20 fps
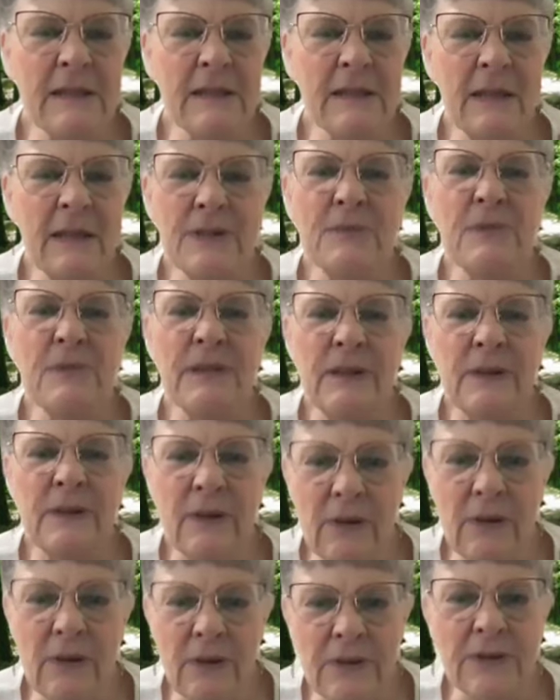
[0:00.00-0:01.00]
in touch with their
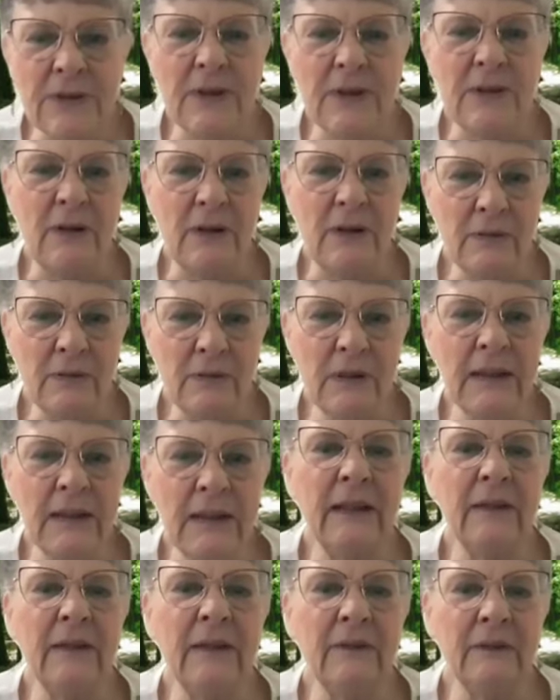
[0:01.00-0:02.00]
own soul
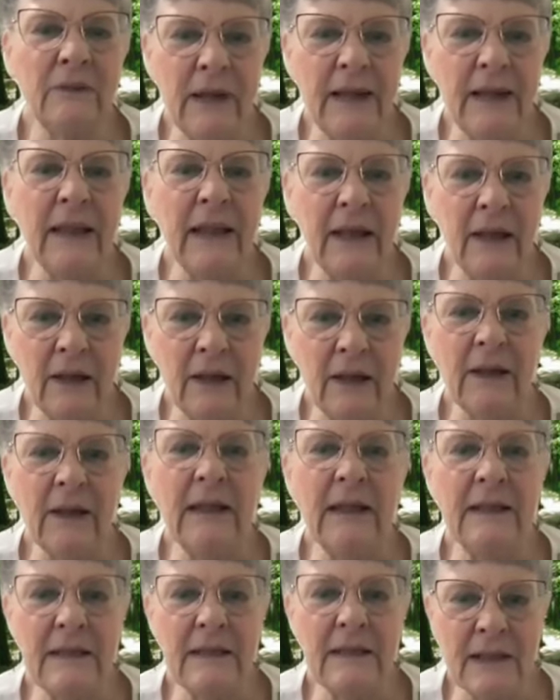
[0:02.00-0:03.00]
when they're
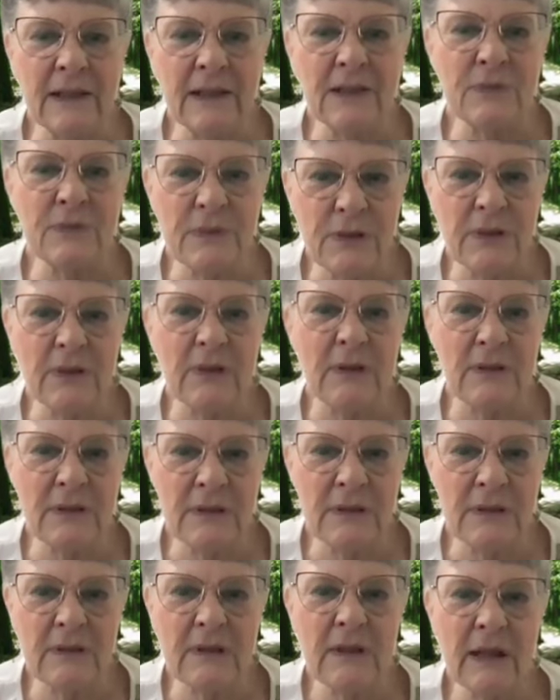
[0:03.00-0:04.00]
in touch with yours.